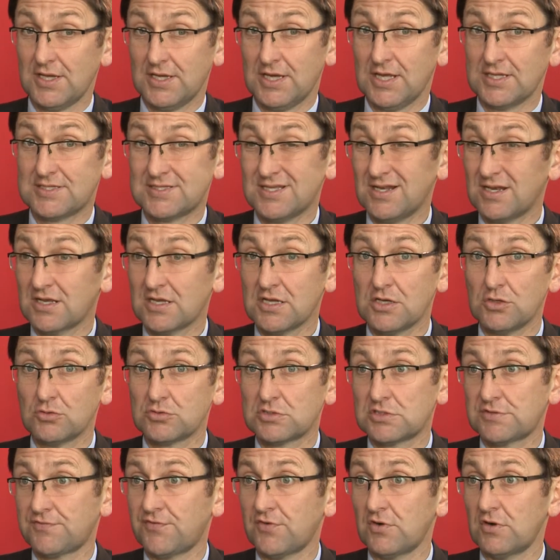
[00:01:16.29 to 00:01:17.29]
It still
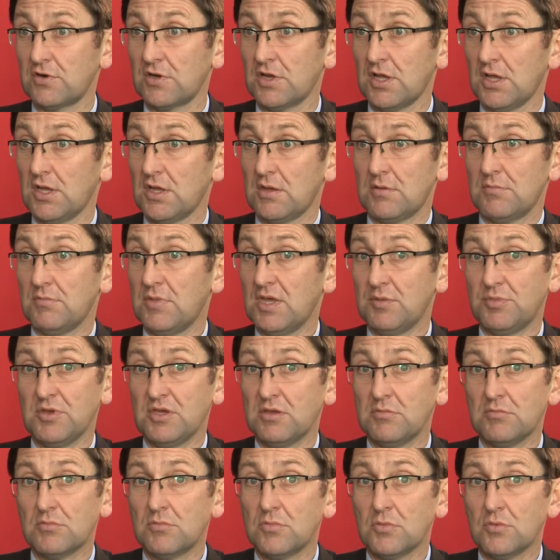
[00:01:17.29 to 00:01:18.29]
accounts for
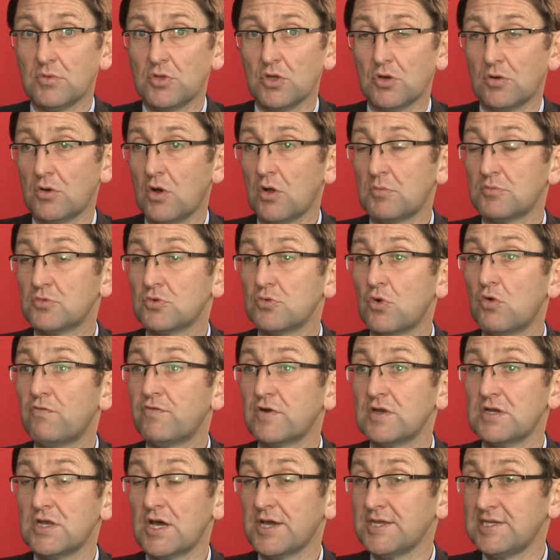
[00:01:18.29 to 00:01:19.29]
maybe
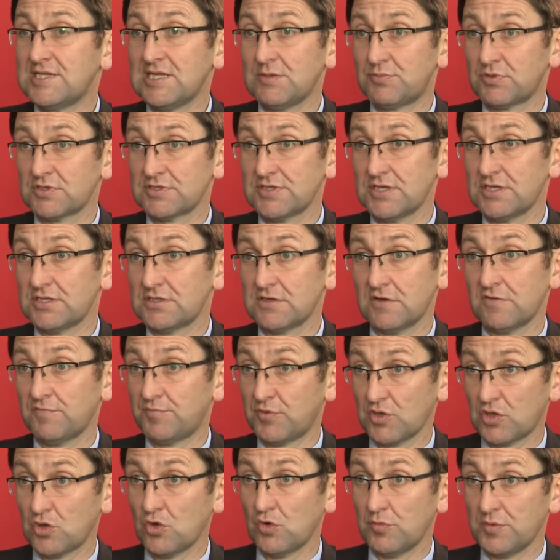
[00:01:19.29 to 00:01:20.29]
over 90% of
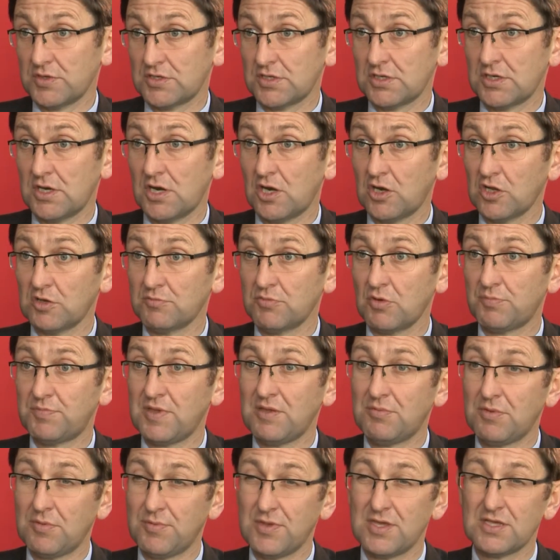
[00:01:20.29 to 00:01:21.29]
procurement in Ireland, but
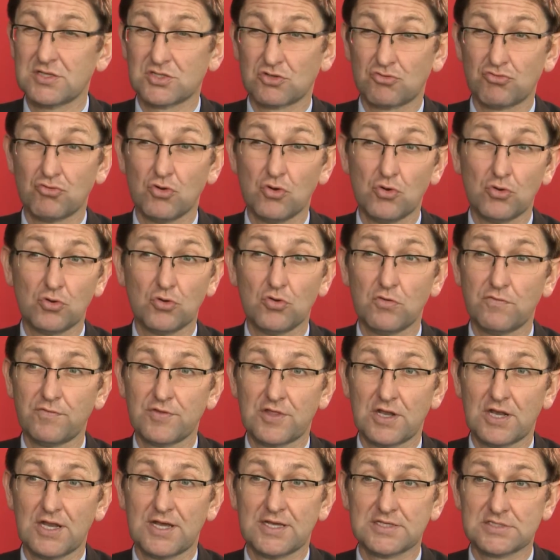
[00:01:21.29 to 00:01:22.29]
PPP has grown over
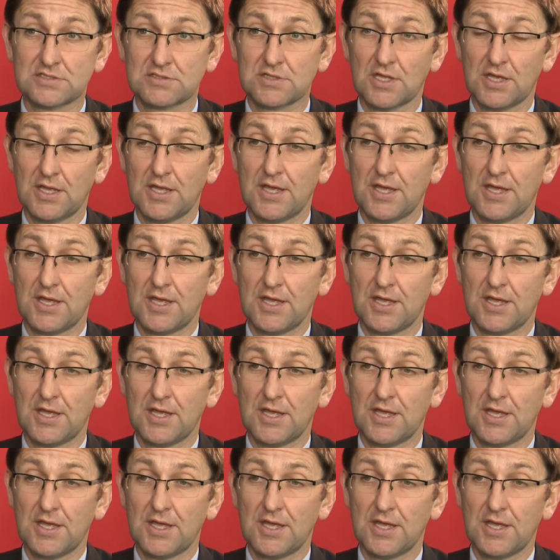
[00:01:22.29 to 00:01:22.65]
the last,